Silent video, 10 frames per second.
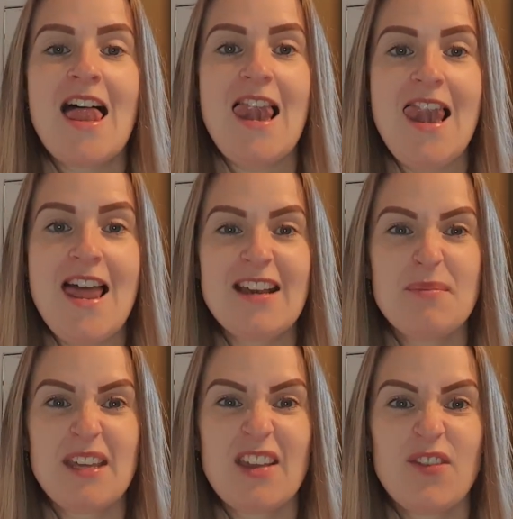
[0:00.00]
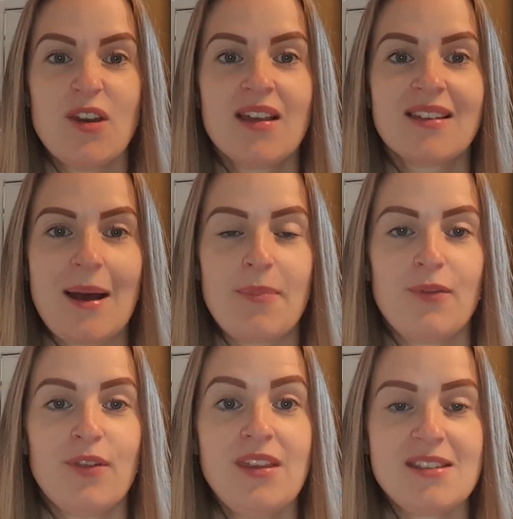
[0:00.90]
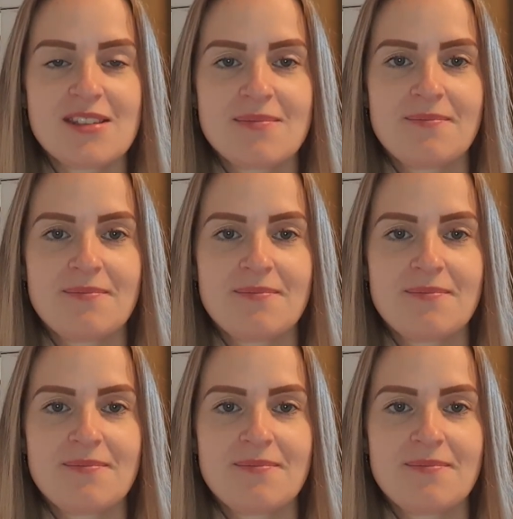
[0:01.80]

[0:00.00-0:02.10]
Let me give you an example for this.